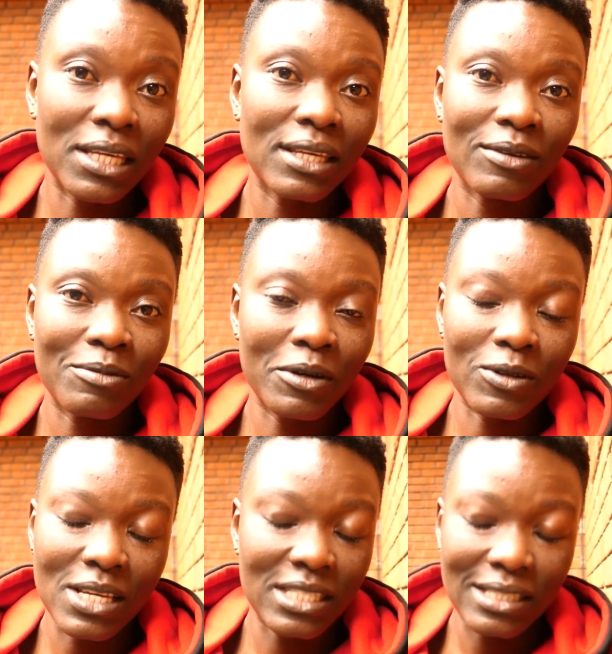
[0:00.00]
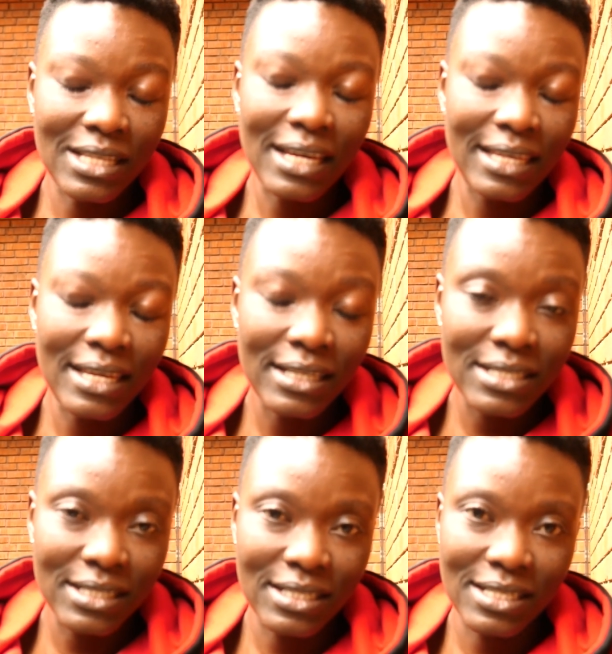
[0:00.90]
me, because I
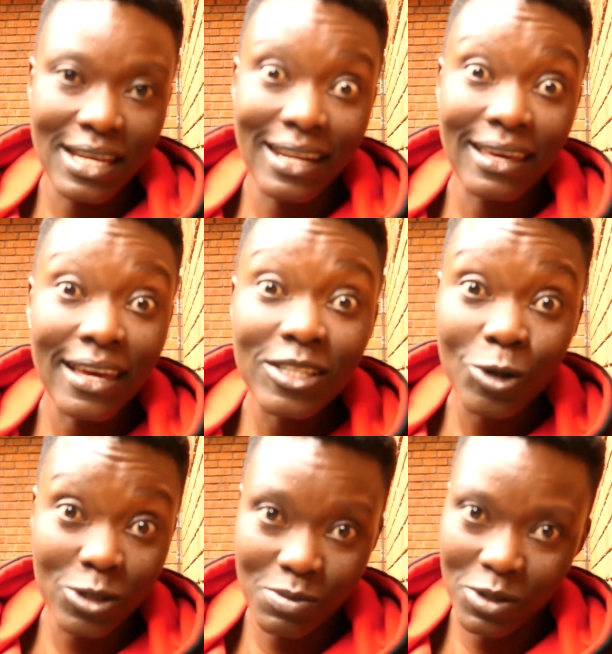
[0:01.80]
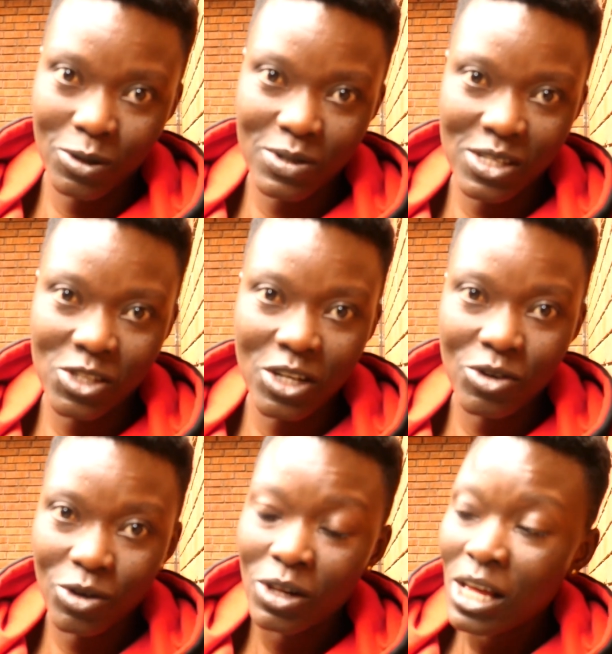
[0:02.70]
hate it. And I hate hospitals in
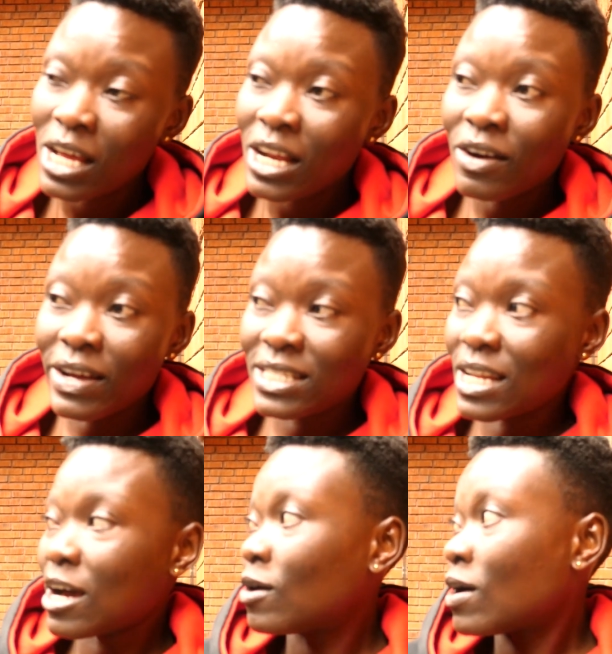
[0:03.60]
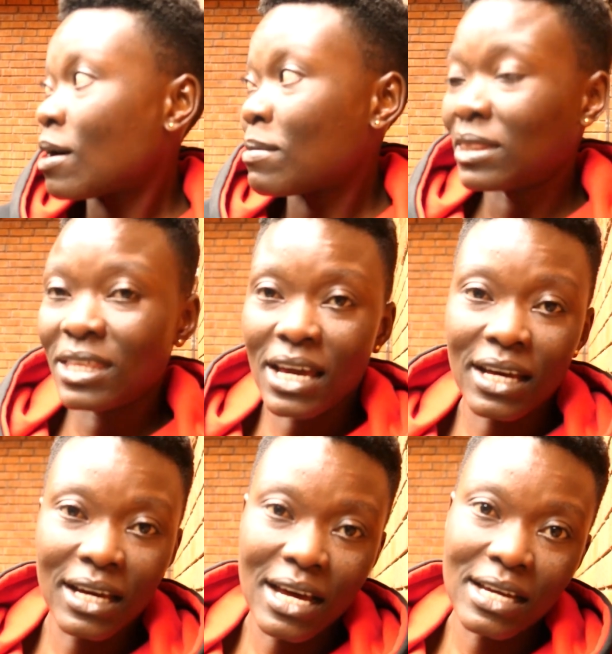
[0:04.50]
general. Right now I'm at the
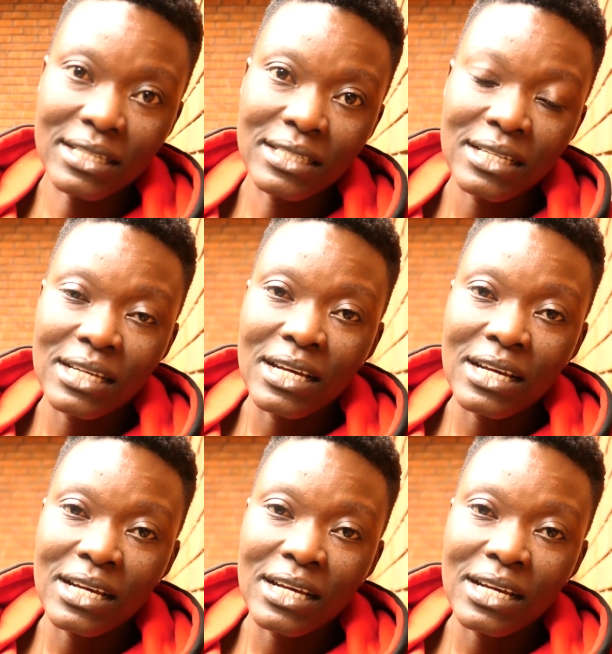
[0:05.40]
Aga Khan.